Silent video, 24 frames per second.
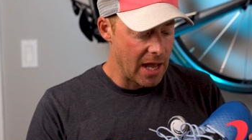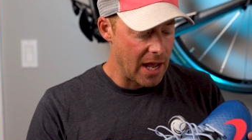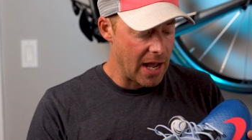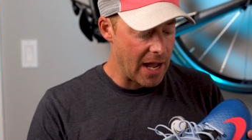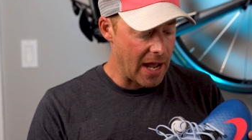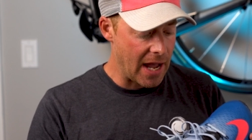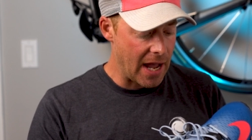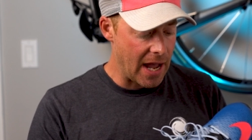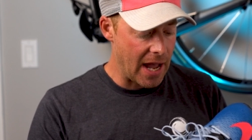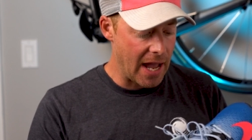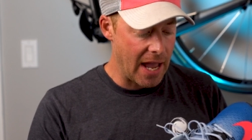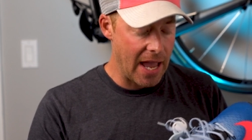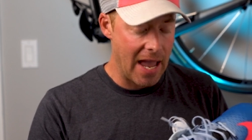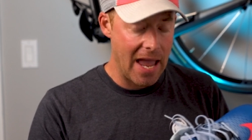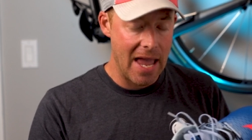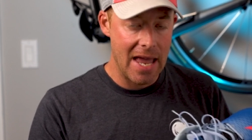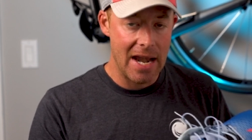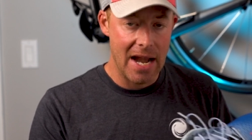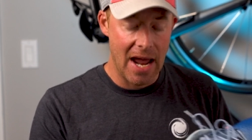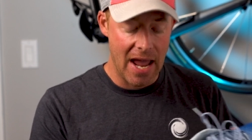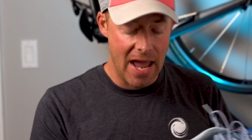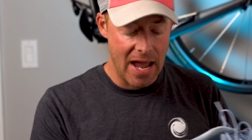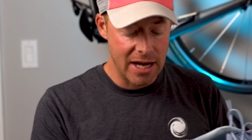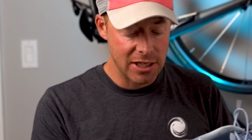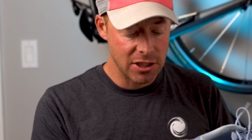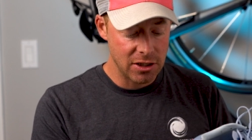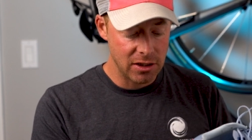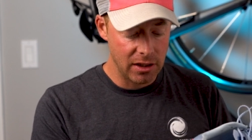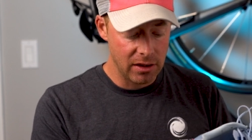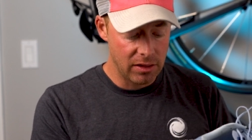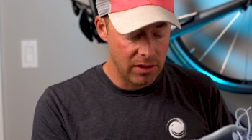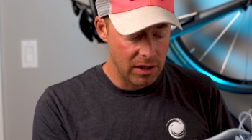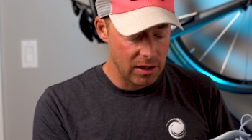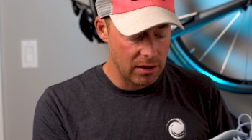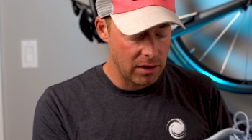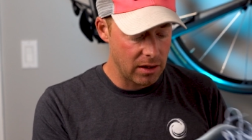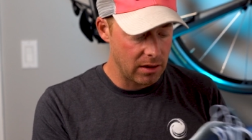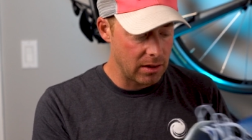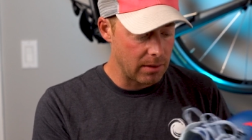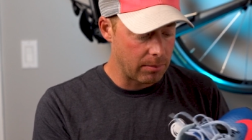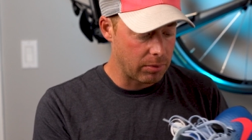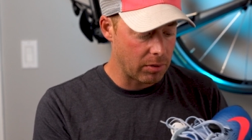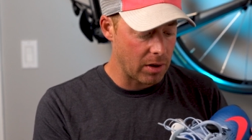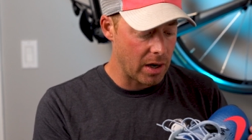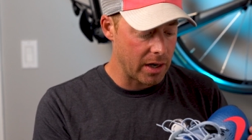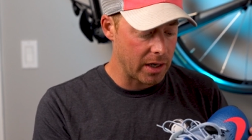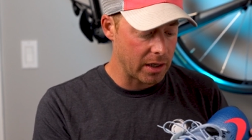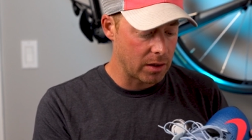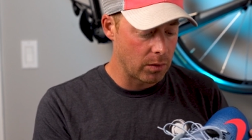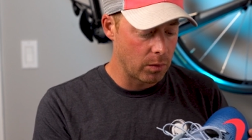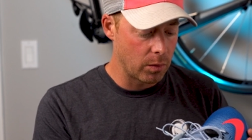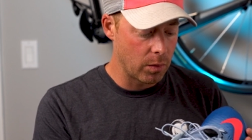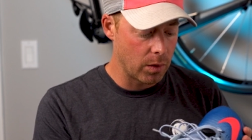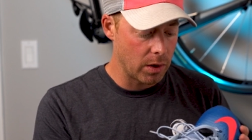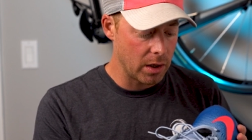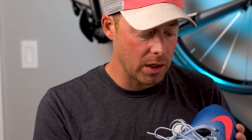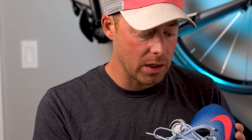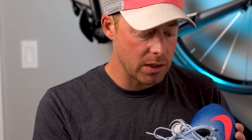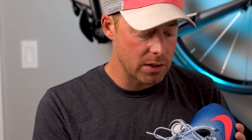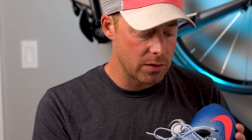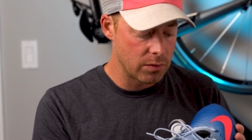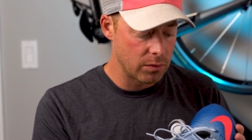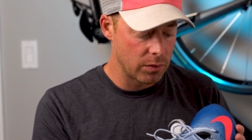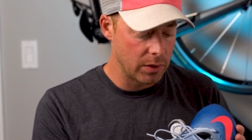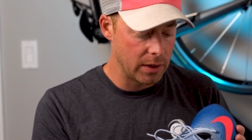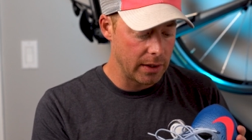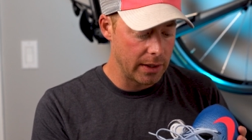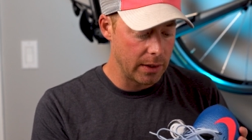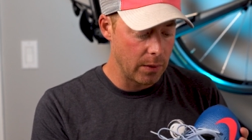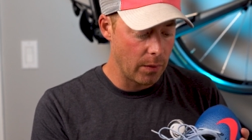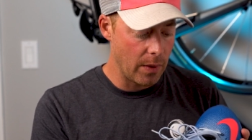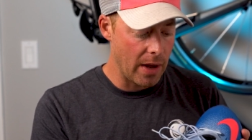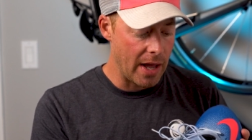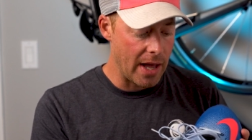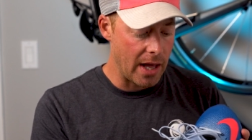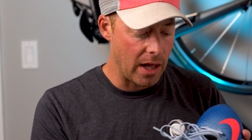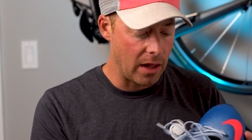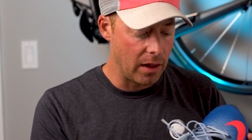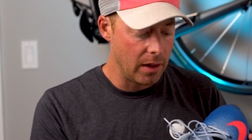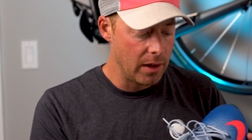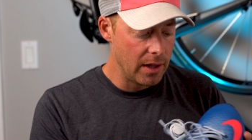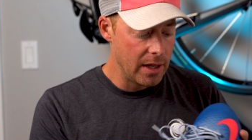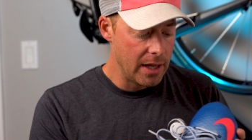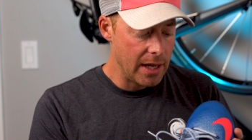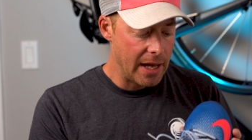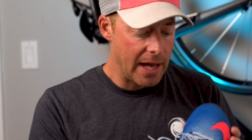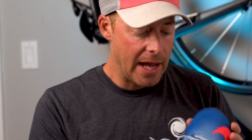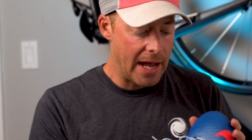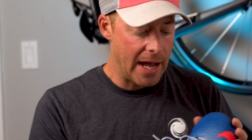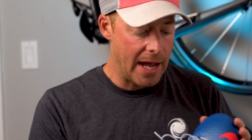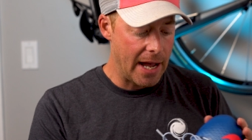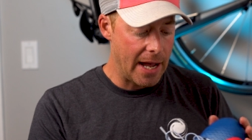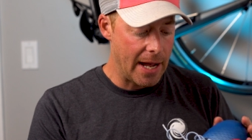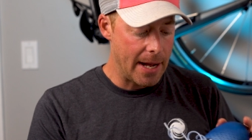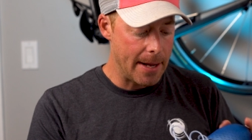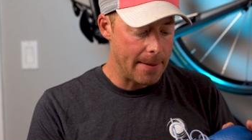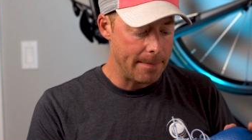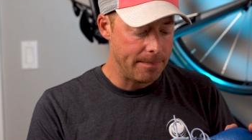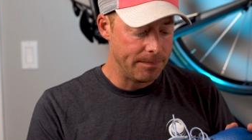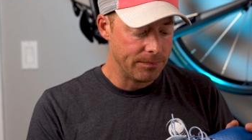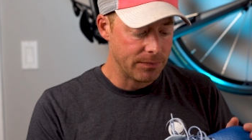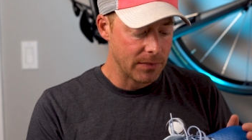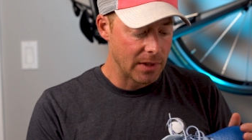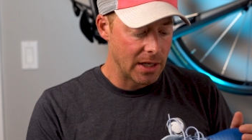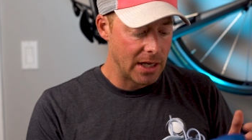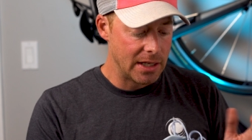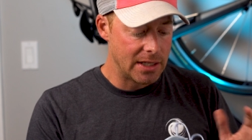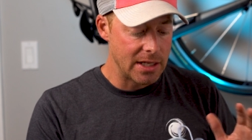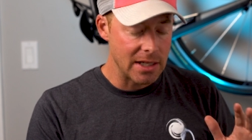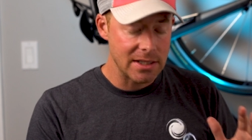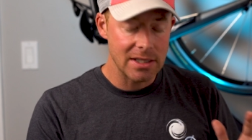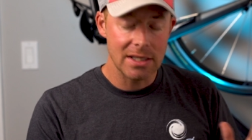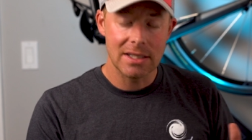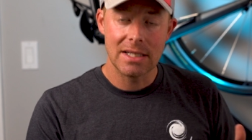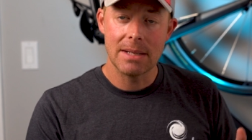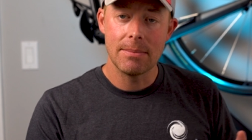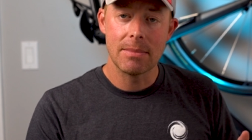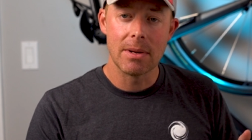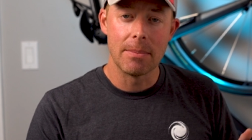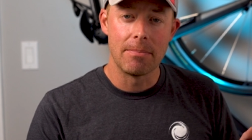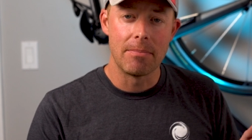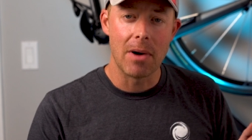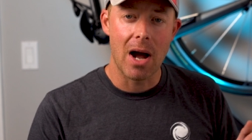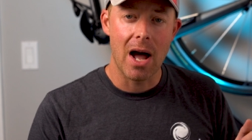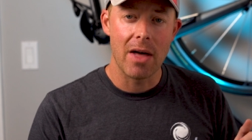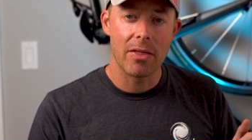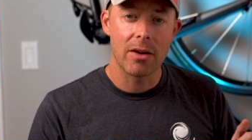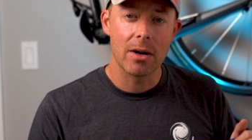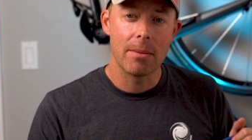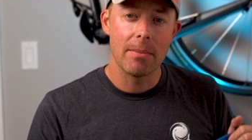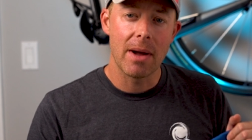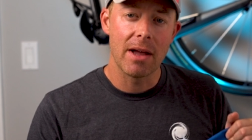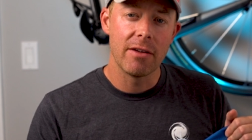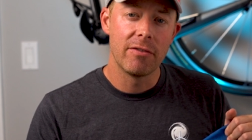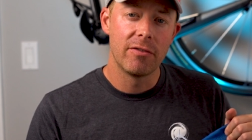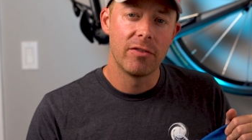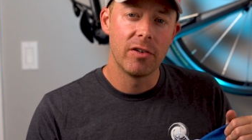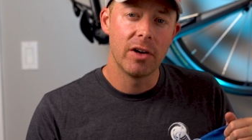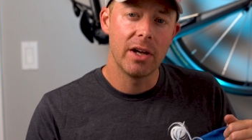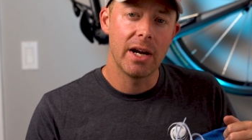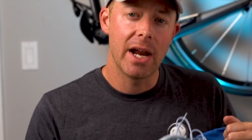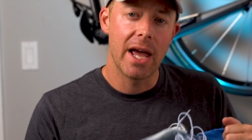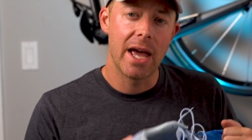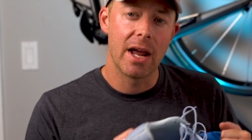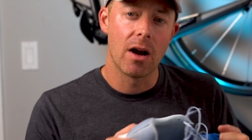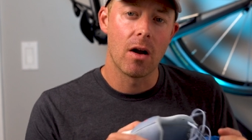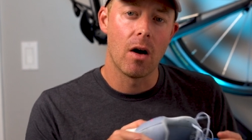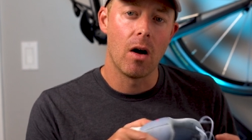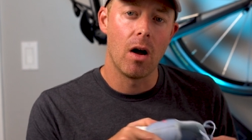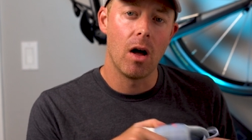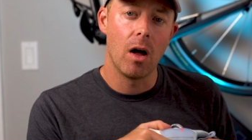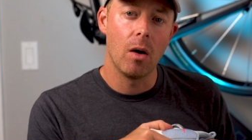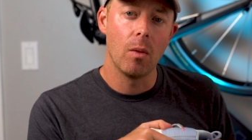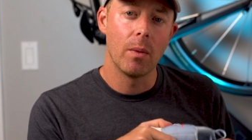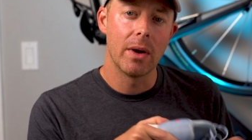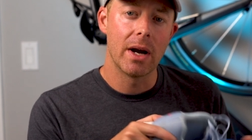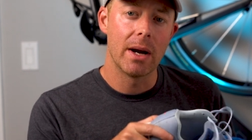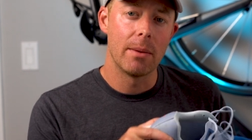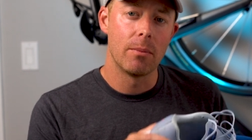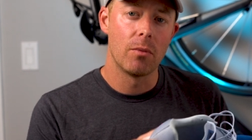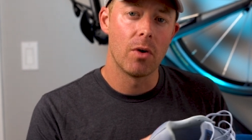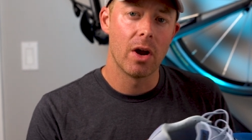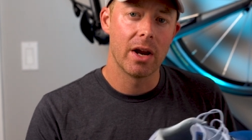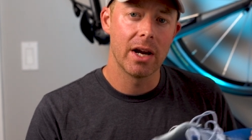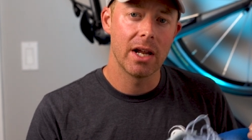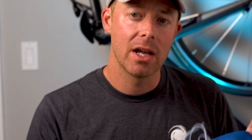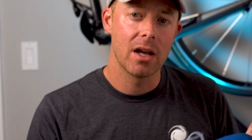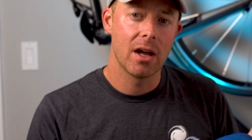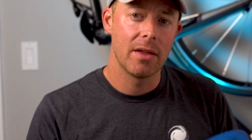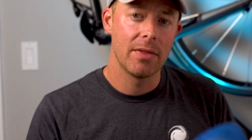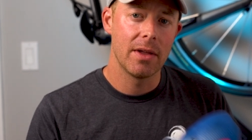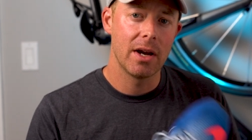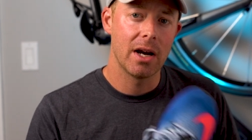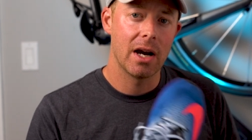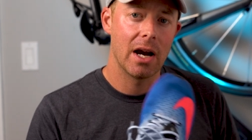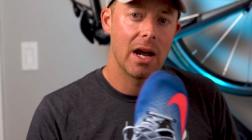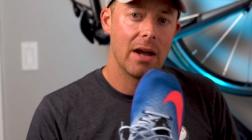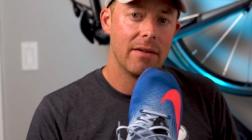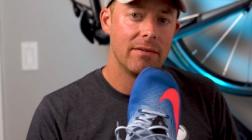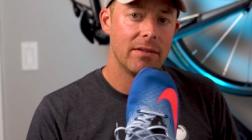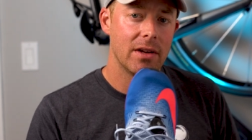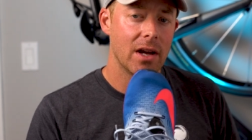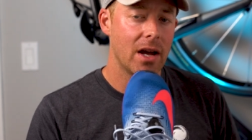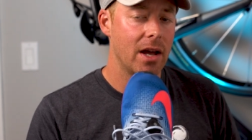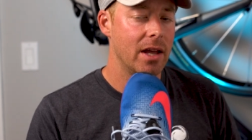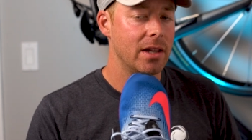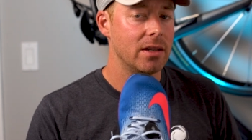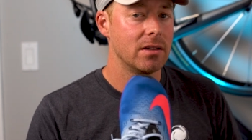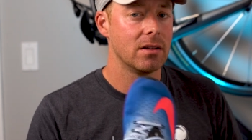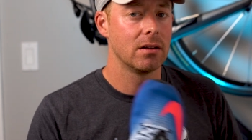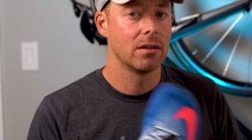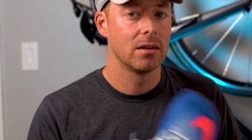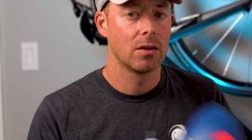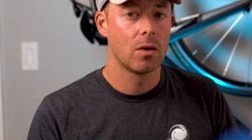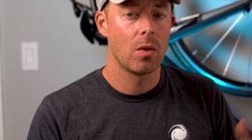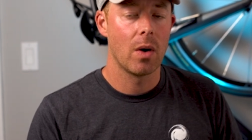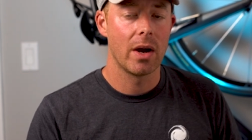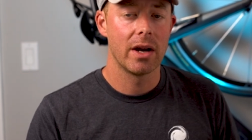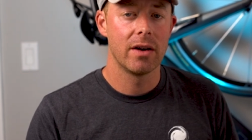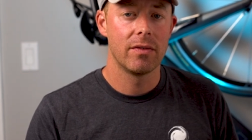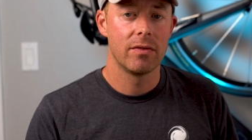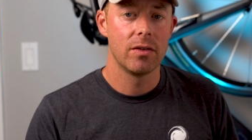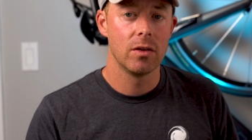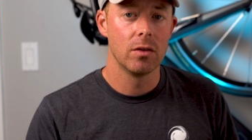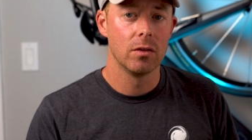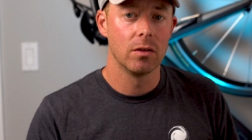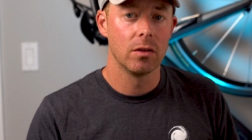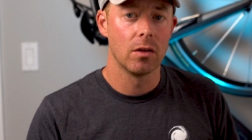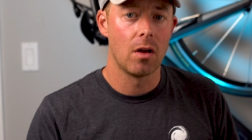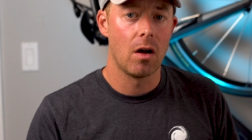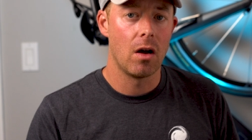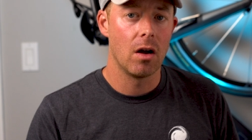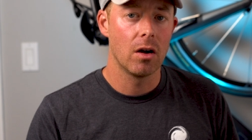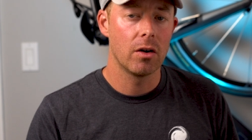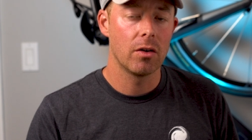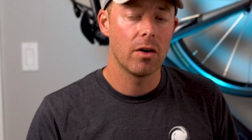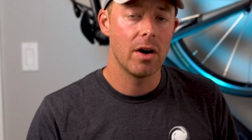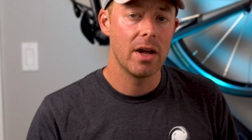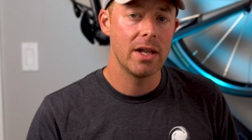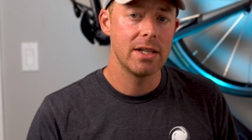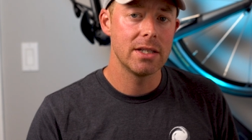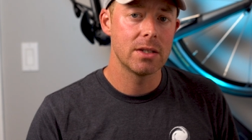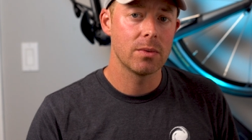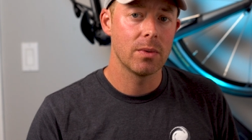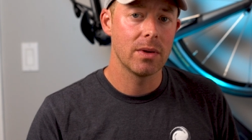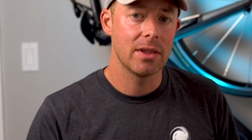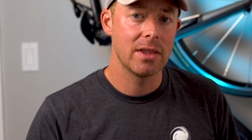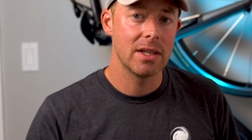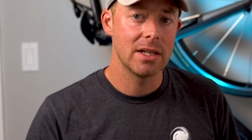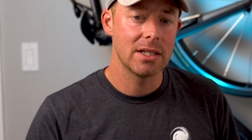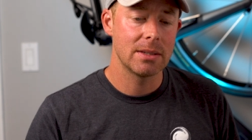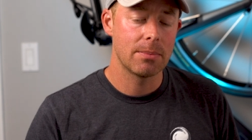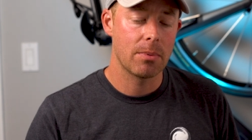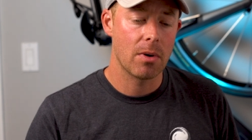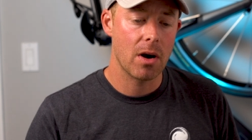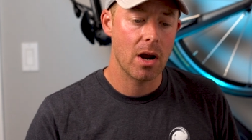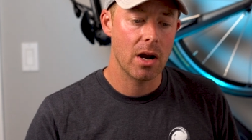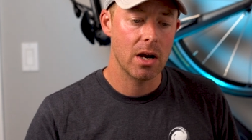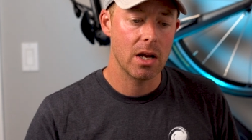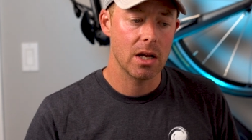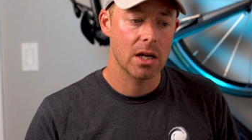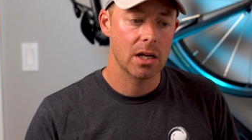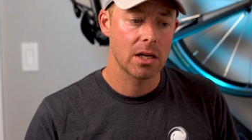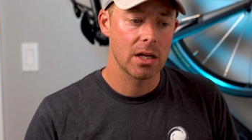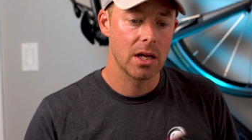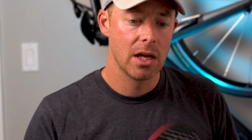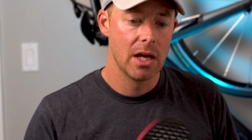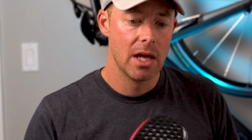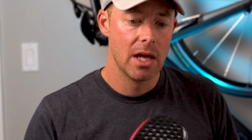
Uh, and I actually think that the product works really well. Um, it doesn't seem to bother my foot at all when I'm running on there. I've done quite a few long runs with this product.